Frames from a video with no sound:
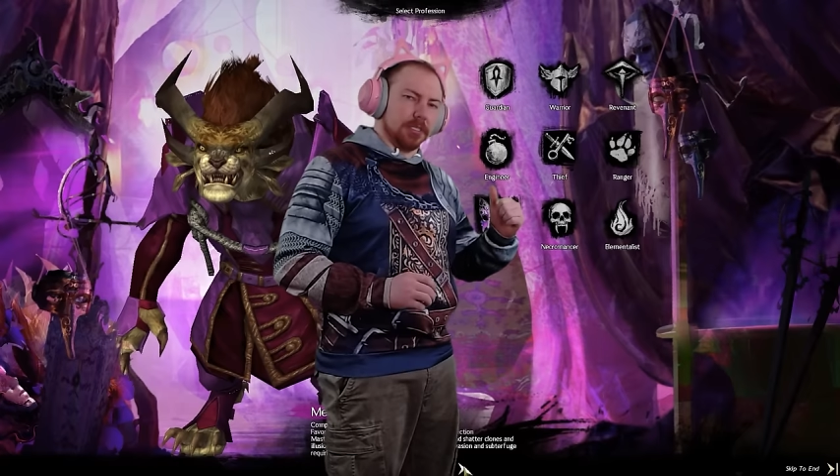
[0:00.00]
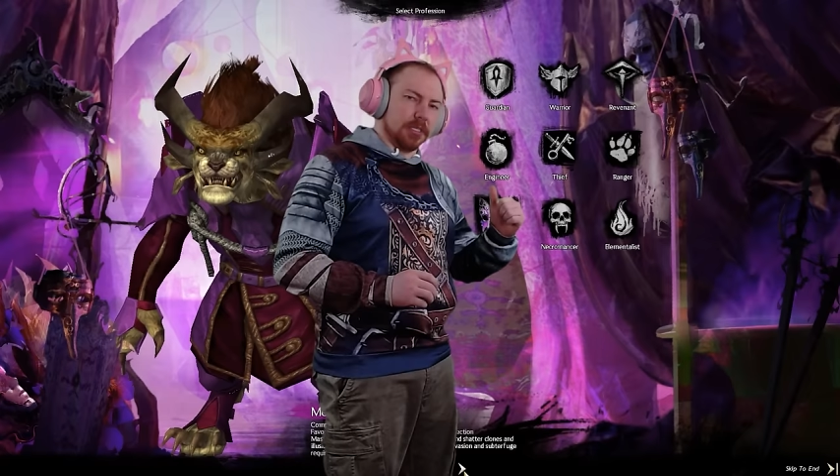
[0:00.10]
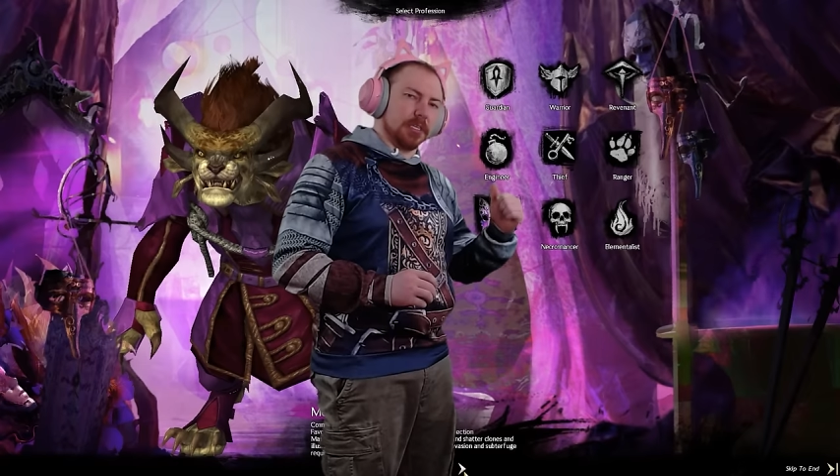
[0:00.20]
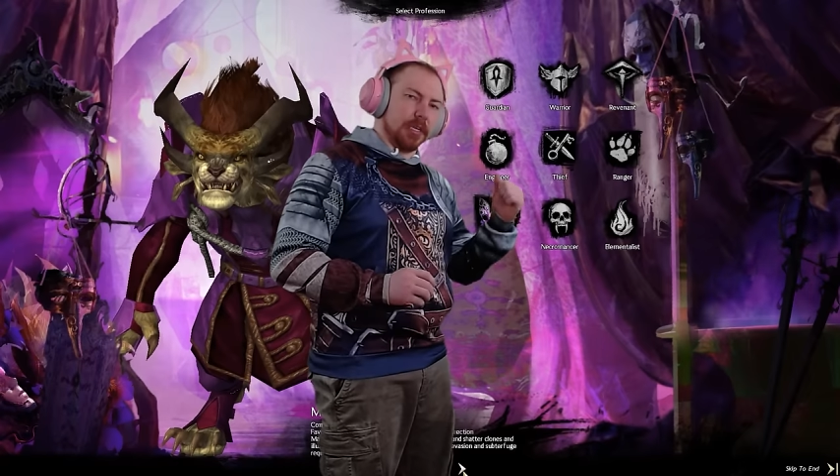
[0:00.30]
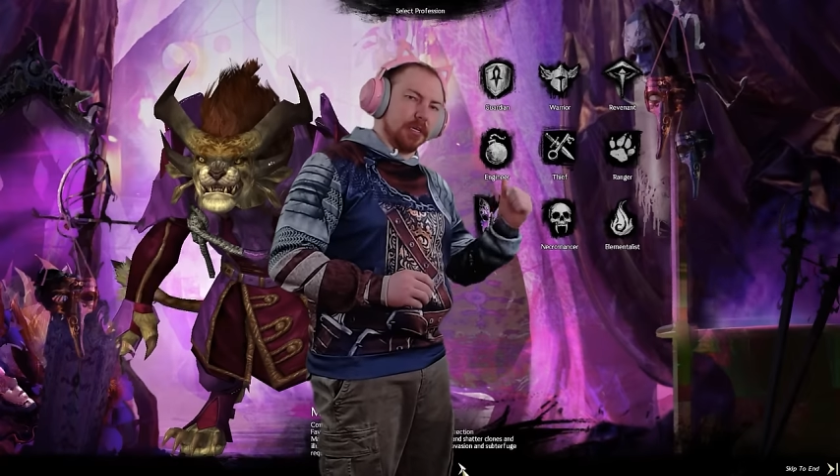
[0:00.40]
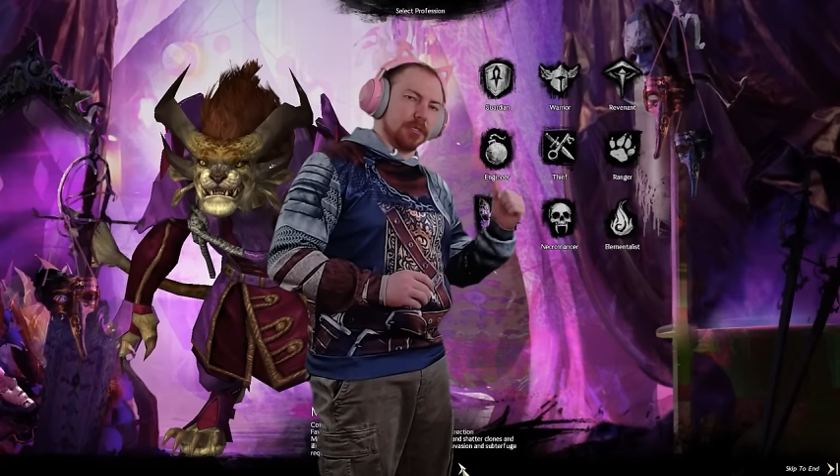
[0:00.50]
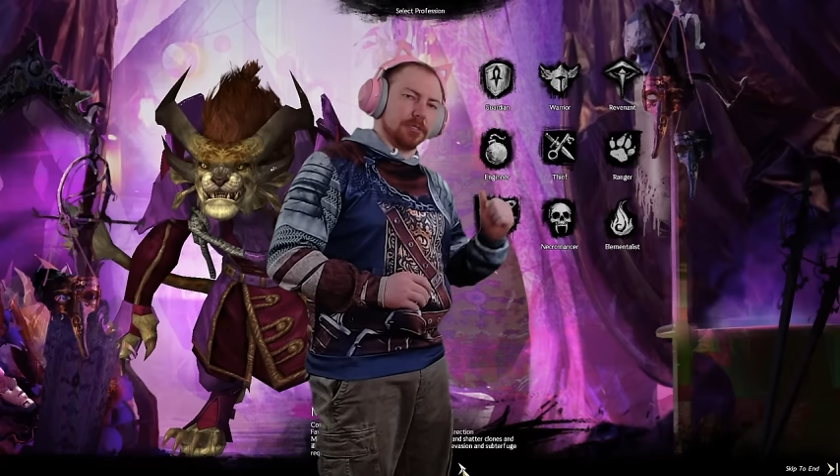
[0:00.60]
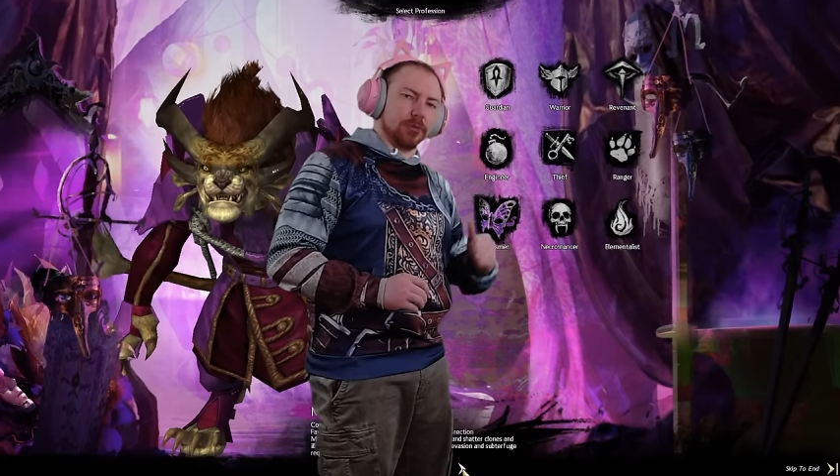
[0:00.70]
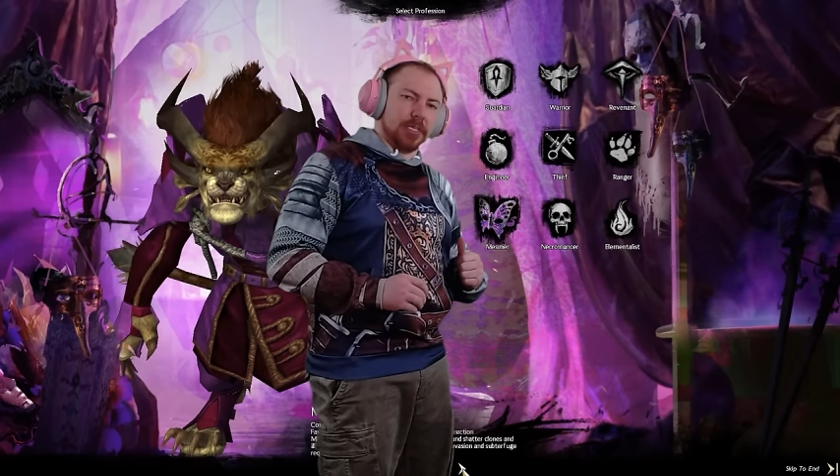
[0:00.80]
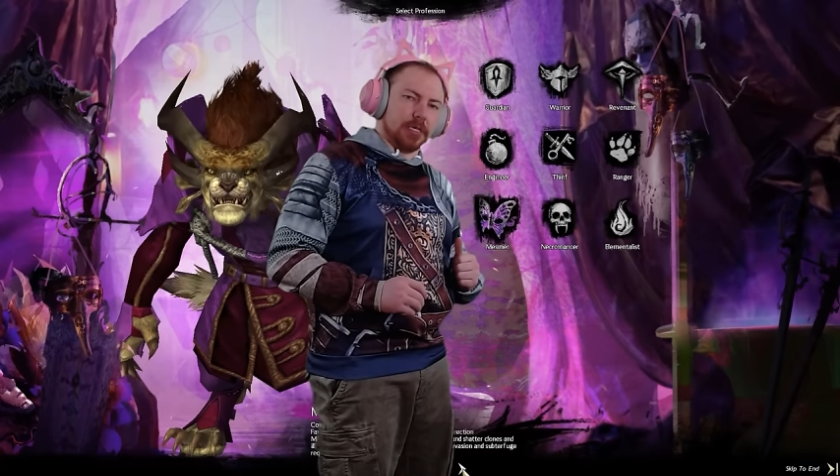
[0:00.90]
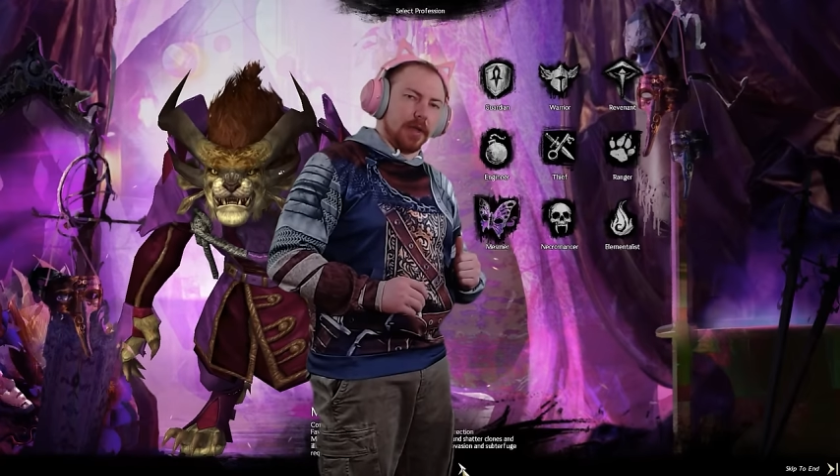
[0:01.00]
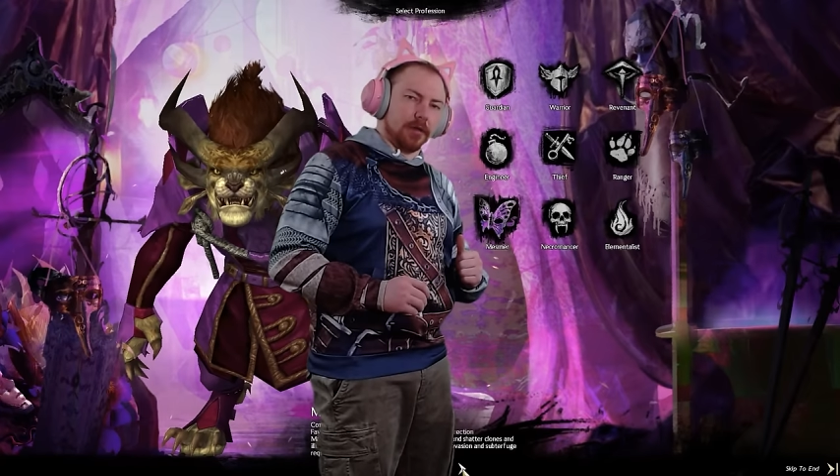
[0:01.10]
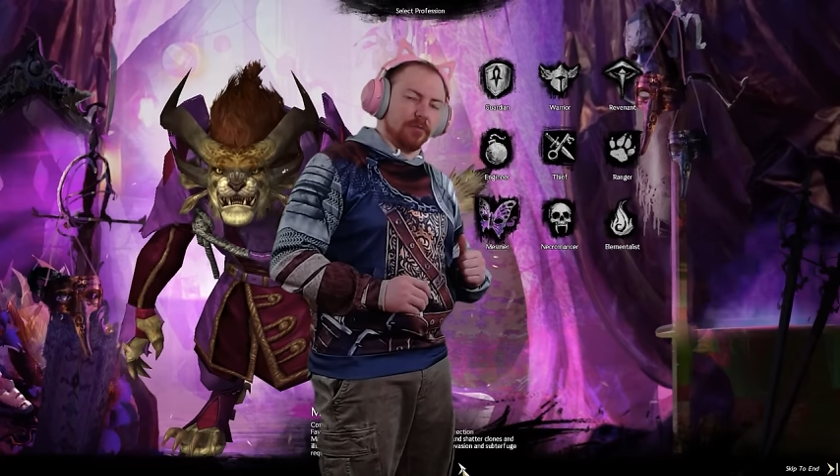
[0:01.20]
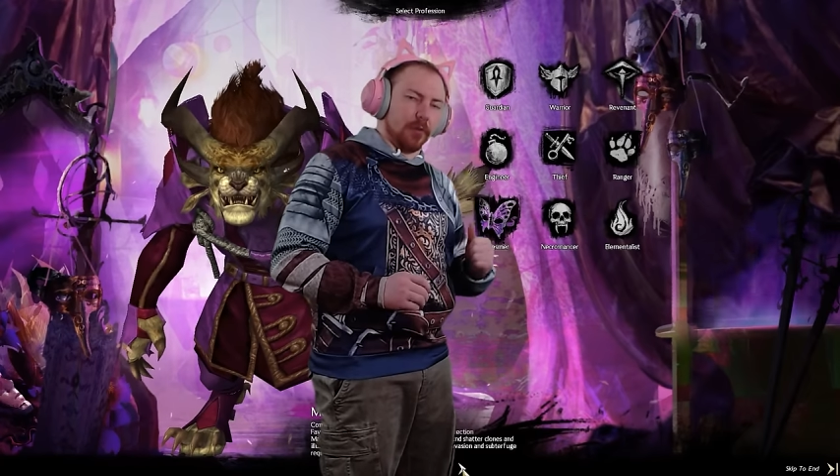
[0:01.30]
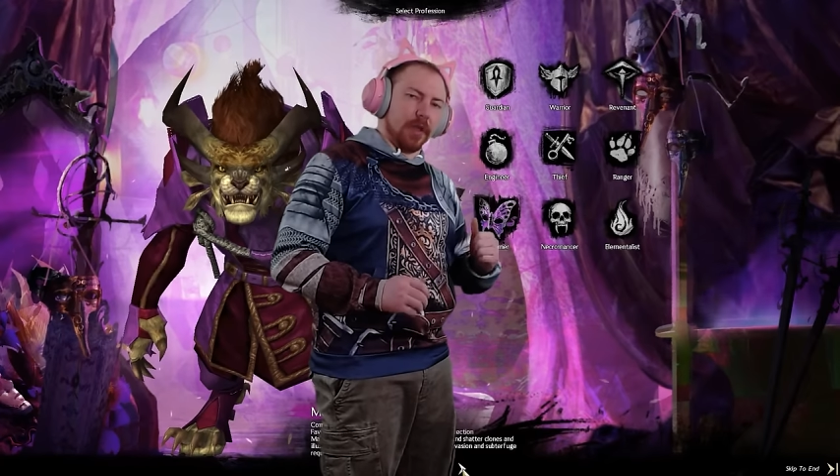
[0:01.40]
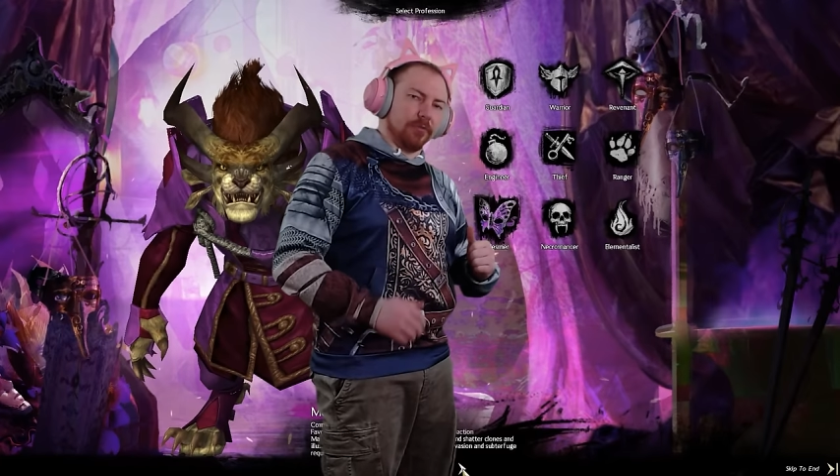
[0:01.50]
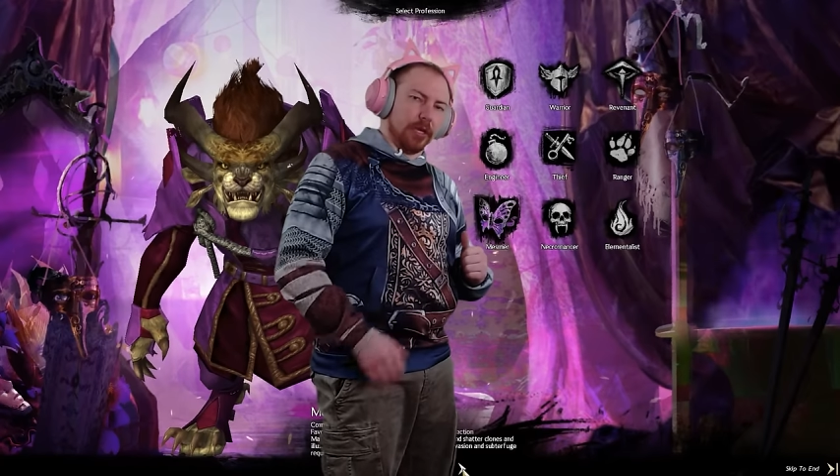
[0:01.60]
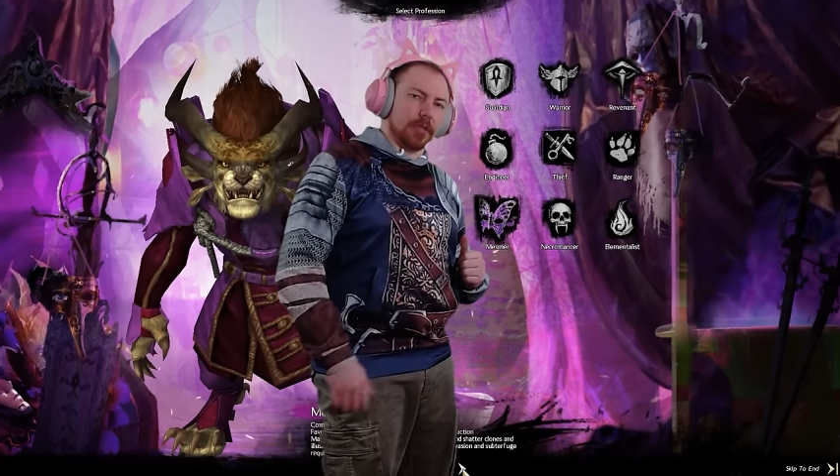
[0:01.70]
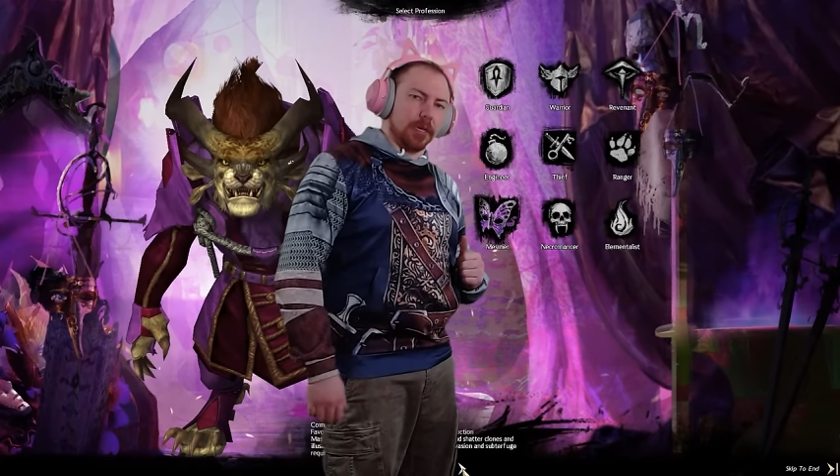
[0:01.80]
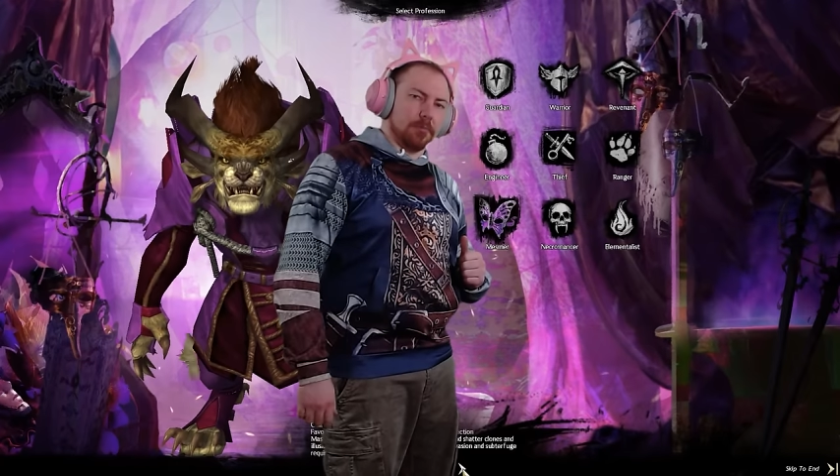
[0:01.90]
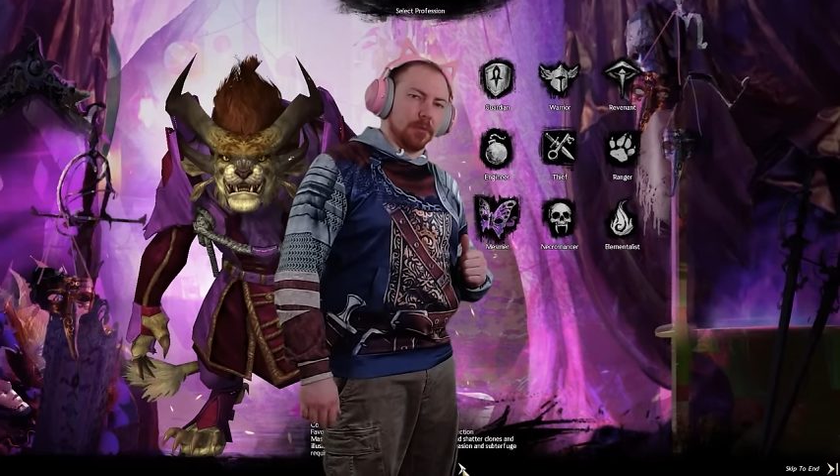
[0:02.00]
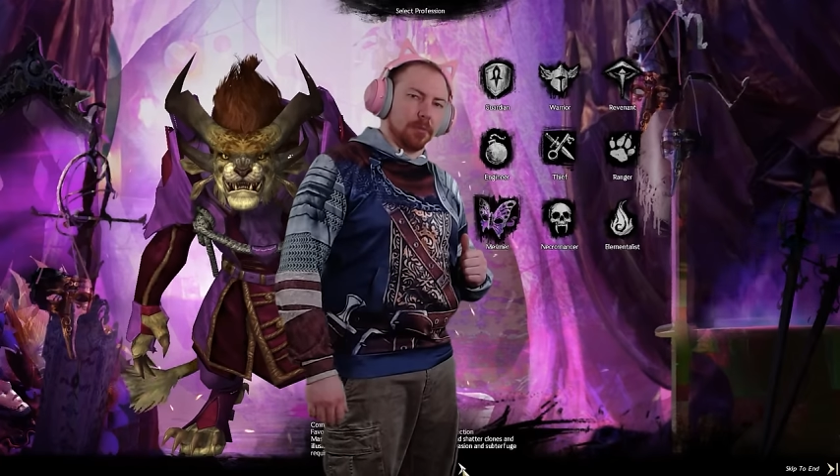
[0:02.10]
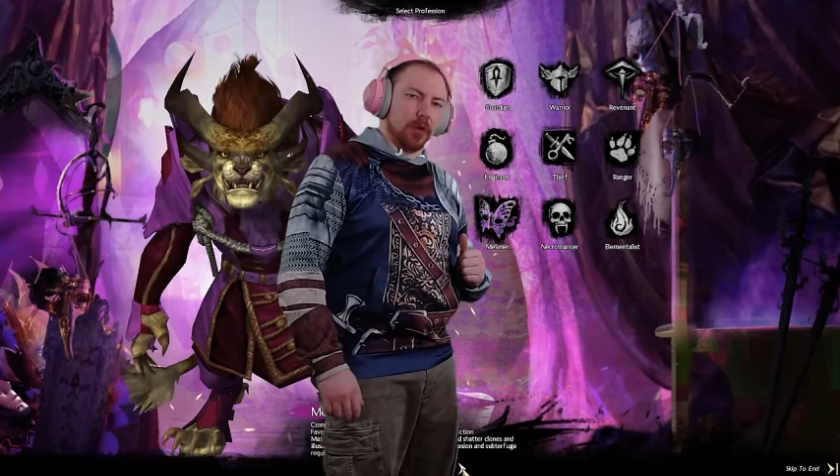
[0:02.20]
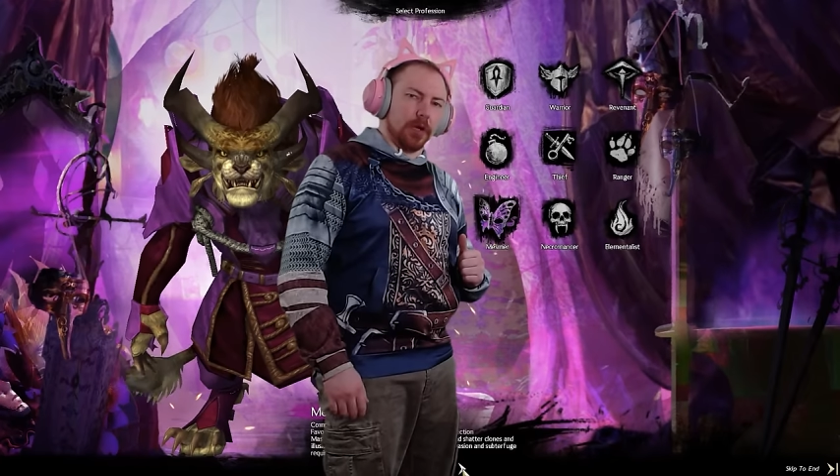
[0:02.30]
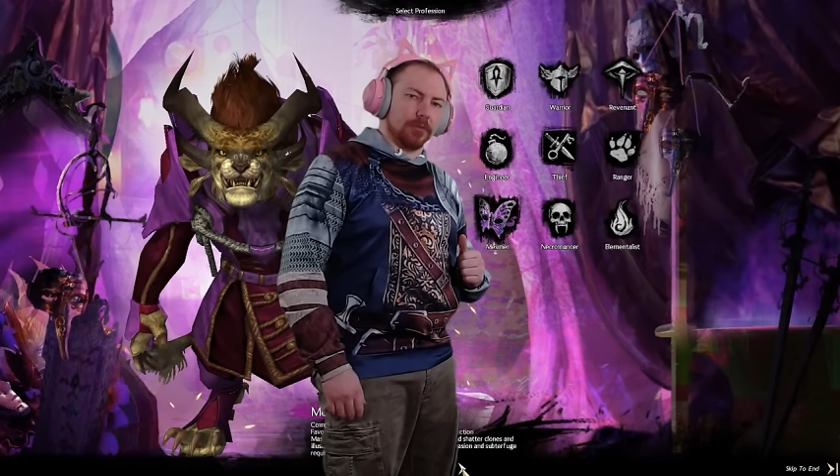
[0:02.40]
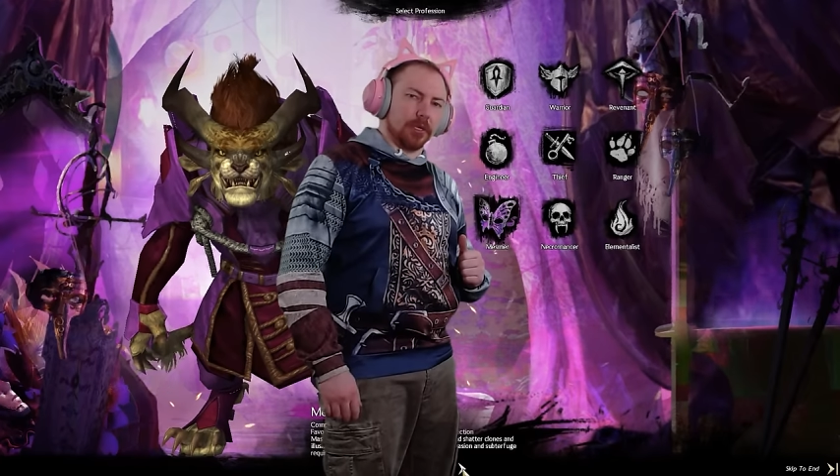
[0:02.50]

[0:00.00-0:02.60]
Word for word: isn't industry standard for every other MMO out